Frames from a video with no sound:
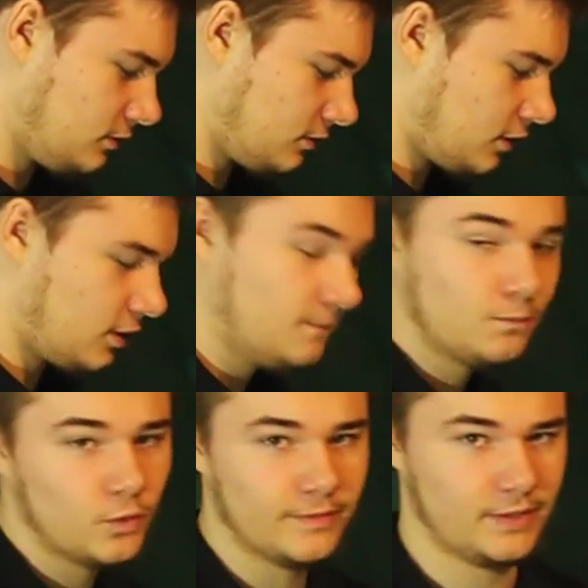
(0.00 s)
law
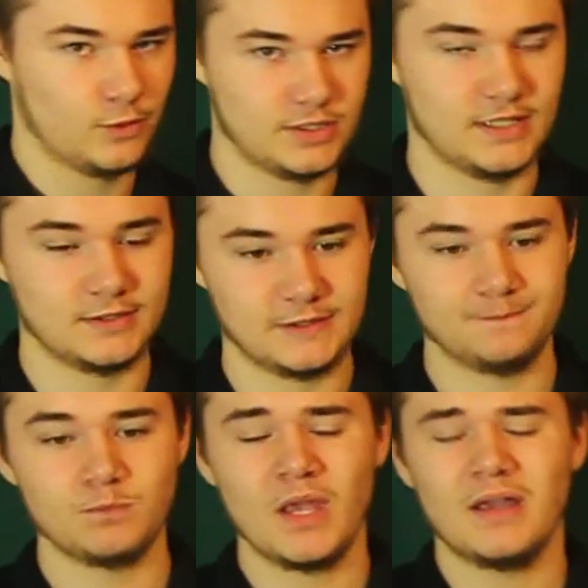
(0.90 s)
would make more sense.
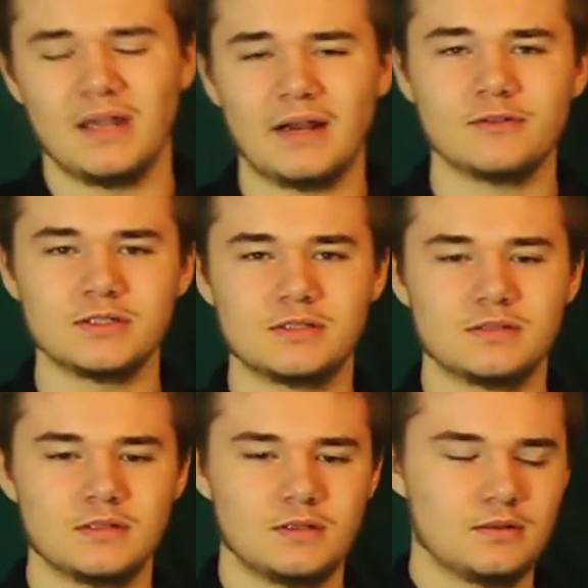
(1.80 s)
And I
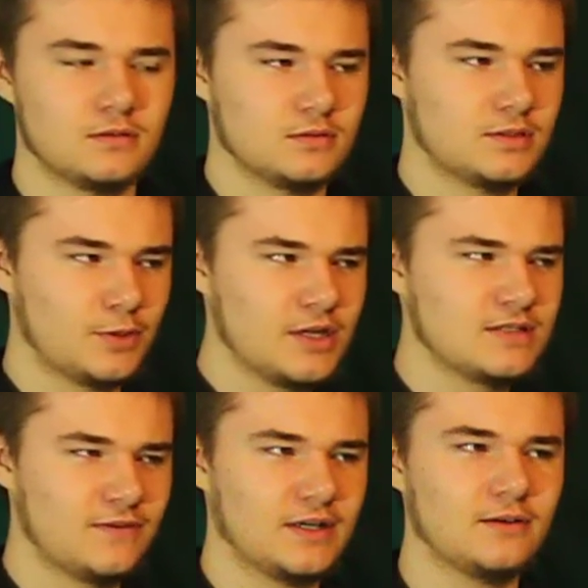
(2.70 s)
was
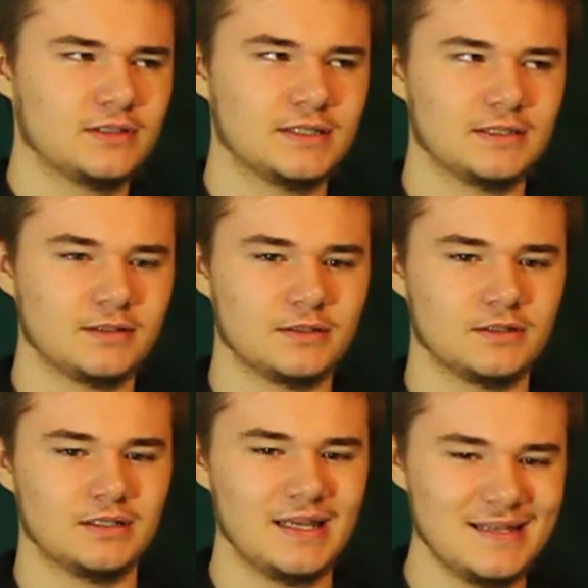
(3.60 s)
surprised to find out that
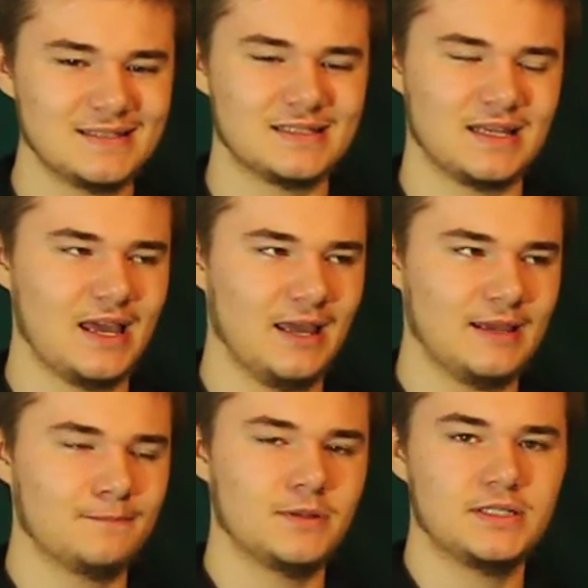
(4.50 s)
there is
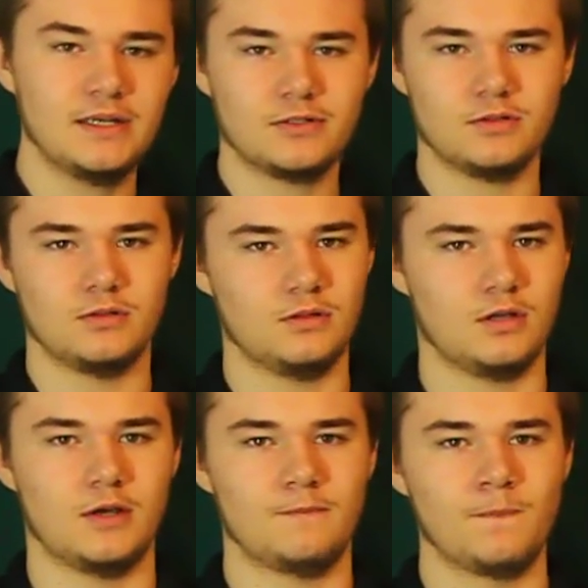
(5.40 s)
a potential
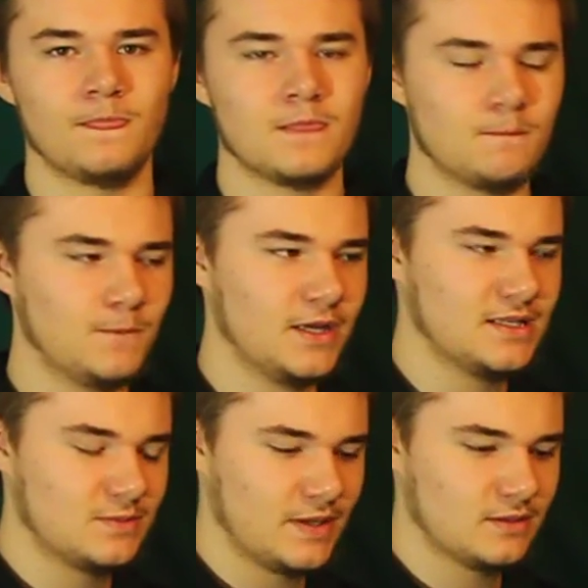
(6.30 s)
law, but
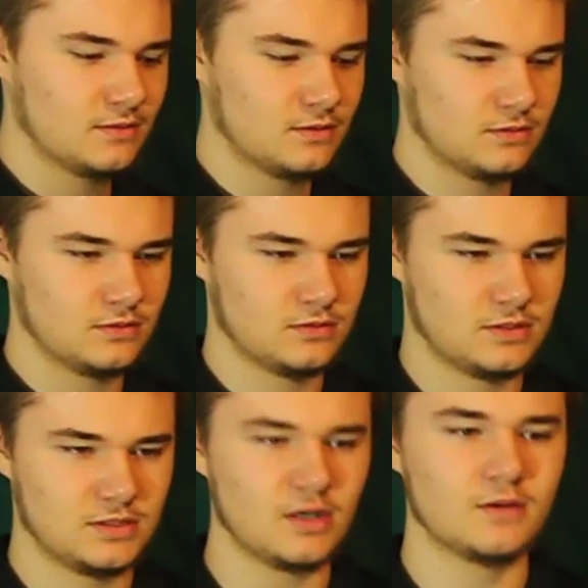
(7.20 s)
it's been
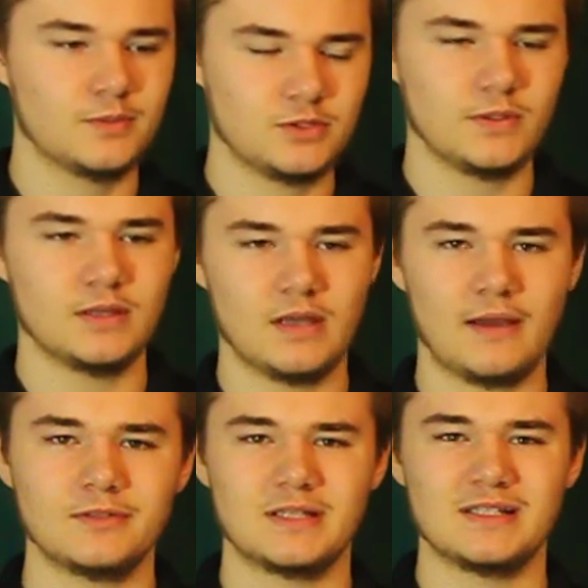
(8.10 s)
stuck between the
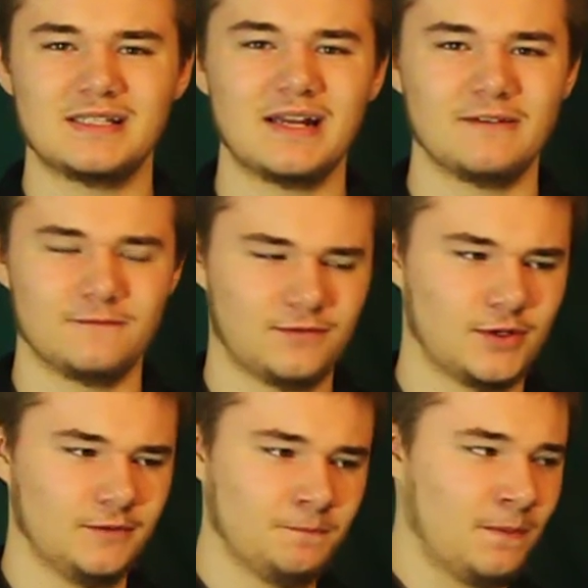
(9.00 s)
House and the Senate
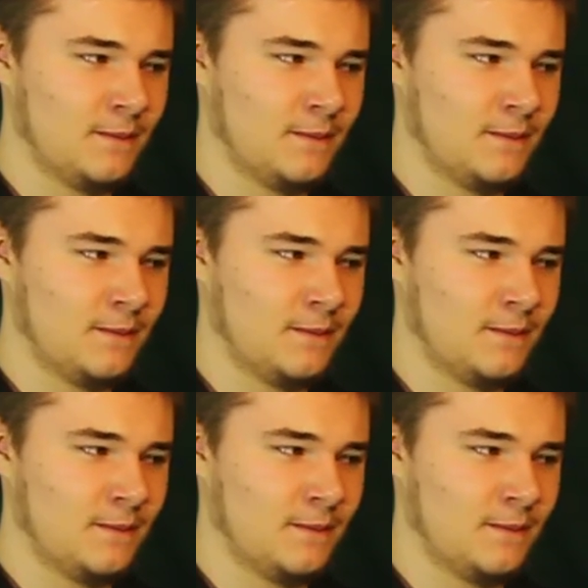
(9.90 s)
for